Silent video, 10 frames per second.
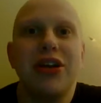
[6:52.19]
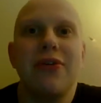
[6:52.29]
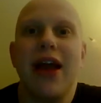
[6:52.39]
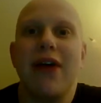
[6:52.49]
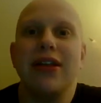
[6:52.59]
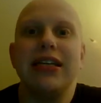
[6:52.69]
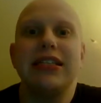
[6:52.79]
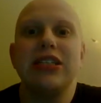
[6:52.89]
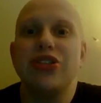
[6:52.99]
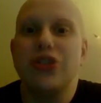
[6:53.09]
You know, now that
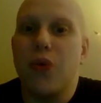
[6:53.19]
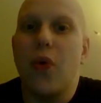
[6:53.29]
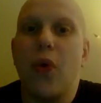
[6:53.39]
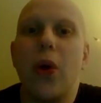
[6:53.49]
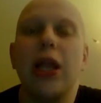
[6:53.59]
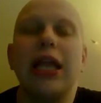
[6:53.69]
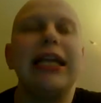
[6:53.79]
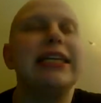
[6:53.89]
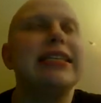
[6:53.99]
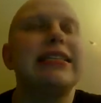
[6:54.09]
he's in school,
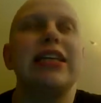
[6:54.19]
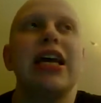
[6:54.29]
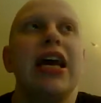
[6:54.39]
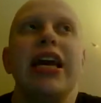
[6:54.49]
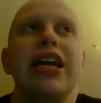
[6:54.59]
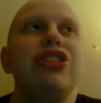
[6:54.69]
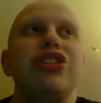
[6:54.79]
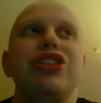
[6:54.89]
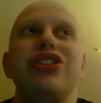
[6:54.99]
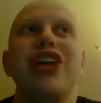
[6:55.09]
and he's he's
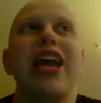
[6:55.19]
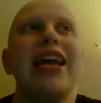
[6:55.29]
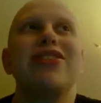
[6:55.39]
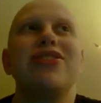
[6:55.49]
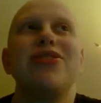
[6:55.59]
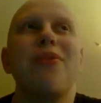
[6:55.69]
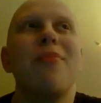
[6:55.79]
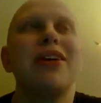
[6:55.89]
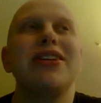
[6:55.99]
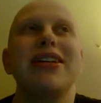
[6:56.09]
just changed so
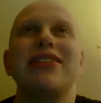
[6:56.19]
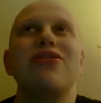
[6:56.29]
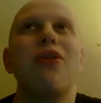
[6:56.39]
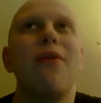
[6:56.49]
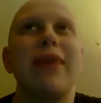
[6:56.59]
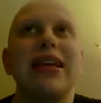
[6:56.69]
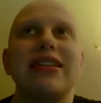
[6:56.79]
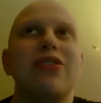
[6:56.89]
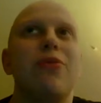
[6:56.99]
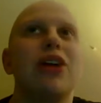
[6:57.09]
much, and it's so
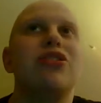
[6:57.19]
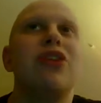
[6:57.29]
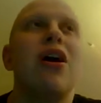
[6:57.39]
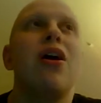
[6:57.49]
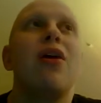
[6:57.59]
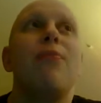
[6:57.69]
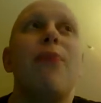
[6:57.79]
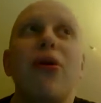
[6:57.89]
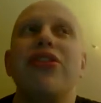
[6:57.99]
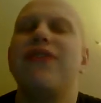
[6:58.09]
amazing to watch
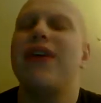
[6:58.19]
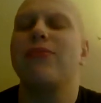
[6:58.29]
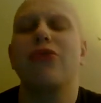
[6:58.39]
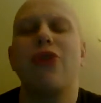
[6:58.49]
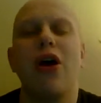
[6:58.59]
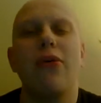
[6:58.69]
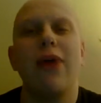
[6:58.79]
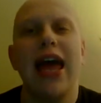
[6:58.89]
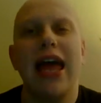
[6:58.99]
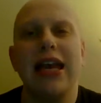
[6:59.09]
both of them grow
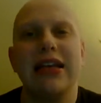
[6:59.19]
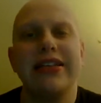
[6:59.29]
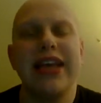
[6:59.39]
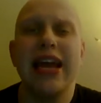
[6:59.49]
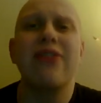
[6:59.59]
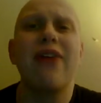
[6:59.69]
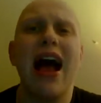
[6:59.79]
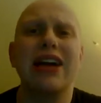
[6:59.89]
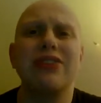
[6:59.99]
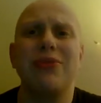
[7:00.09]
and to
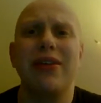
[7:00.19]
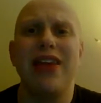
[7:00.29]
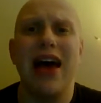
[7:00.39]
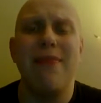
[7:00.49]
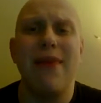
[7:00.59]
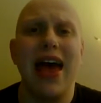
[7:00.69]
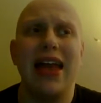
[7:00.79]
interact with them